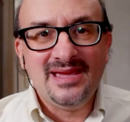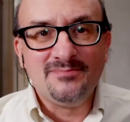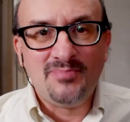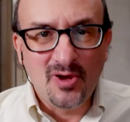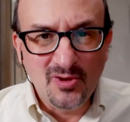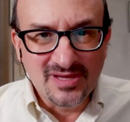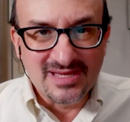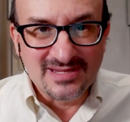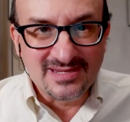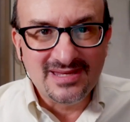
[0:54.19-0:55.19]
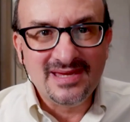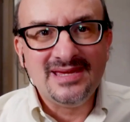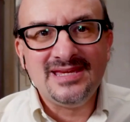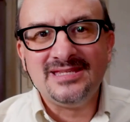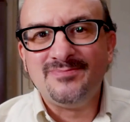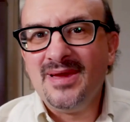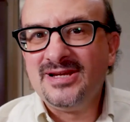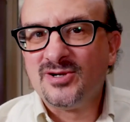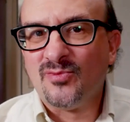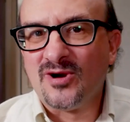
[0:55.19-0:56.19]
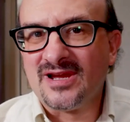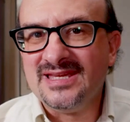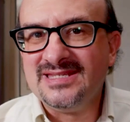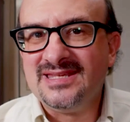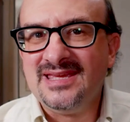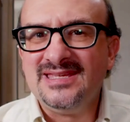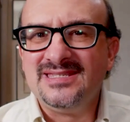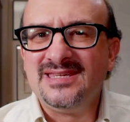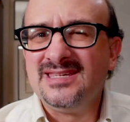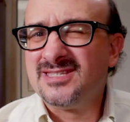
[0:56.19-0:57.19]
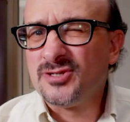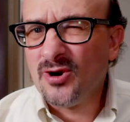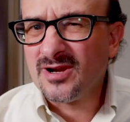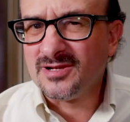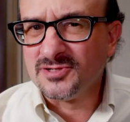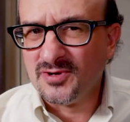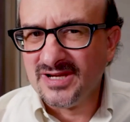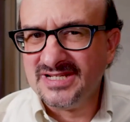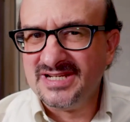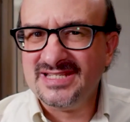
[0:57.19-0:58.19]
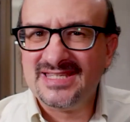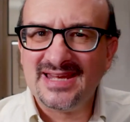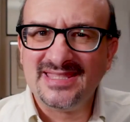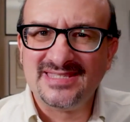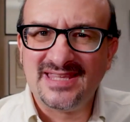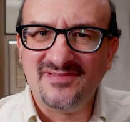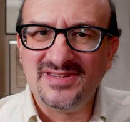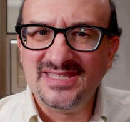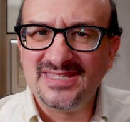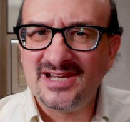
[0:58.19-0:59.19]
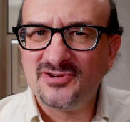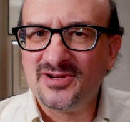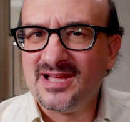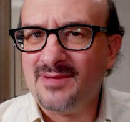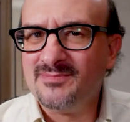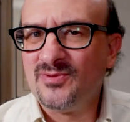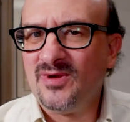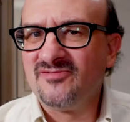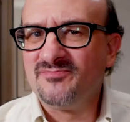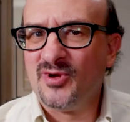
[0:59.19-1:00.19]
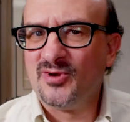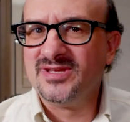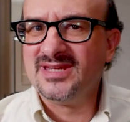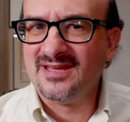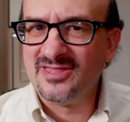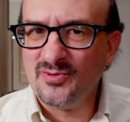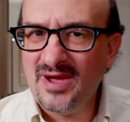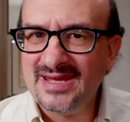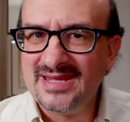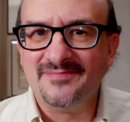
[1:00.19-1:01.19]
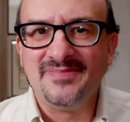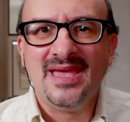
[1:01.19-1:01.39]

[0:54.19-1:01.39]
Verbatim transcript: In Poland, his major work is his historical trilogy set in the 17th century Commonwealth of Poland and Lithuania,